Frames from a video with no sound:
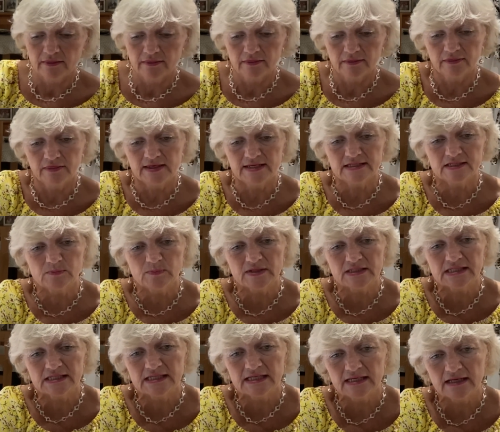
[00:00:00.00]
These
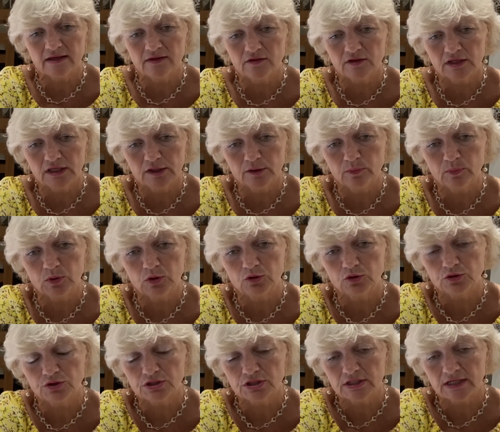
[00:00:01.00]
bits here that you
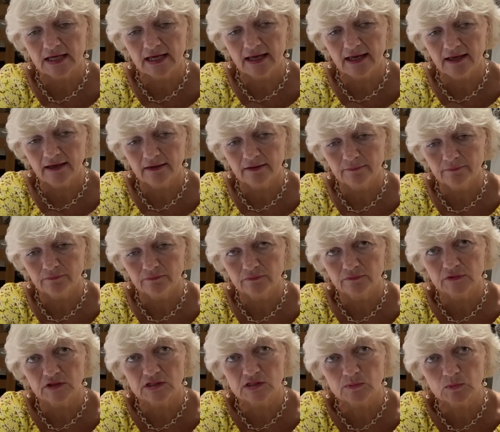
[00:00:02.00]
put
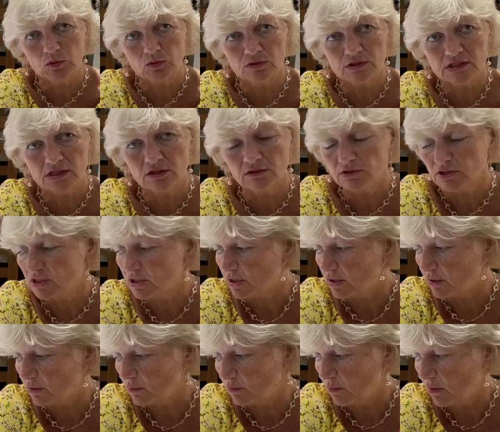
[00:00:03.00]
the spools
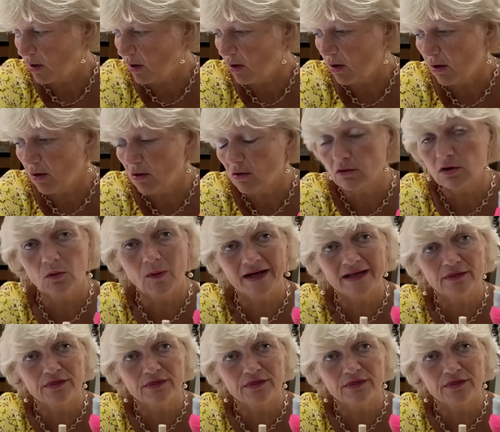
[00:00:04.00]
onto are quite